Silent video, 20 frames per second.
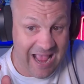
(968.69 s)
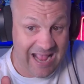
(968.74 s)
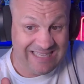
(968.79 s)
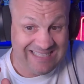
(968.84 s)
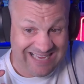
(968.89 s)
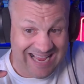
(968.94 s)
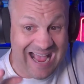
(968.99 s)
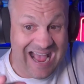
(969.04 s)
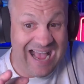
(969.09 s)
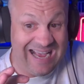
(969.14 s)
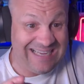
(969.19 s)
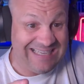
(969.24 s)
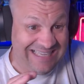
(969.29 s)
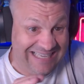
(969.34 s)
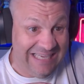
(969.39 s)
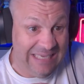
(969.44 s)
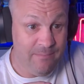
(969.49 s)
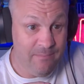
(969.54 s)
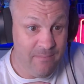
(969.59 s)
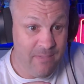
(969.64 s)
target
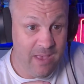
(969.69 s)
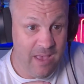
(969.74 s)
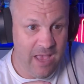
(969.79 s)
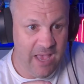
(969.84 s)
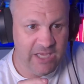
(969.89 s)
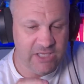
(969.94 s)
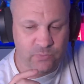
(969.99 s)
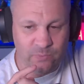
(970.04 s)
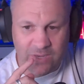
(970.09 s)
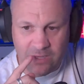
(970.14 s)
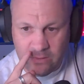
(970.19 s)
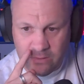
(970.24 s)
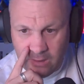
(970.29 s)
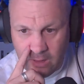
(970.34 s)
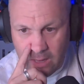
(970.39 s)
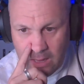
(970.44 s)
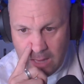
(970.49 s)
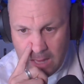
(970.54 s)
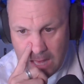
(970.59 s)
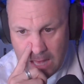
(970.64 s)
him as well.
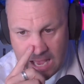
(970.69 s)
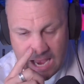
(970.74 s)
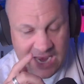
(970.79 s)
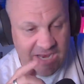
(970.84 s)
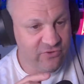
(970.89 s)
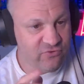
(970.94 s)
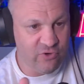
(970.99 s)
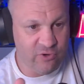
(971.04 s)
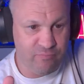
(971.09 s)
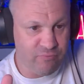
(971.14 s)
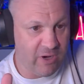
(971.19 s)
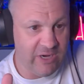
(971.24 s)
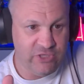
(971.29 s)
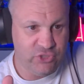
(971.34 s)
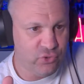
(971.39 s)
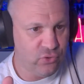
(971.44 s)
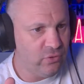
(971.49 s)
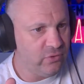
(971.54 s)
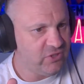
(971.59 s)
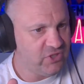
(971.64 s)
Andrew
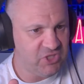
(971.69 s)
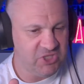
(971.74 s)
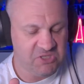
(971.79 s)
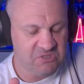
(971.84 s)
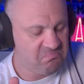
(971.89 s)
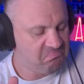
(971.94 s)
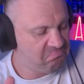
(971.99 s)
Brayshaw, just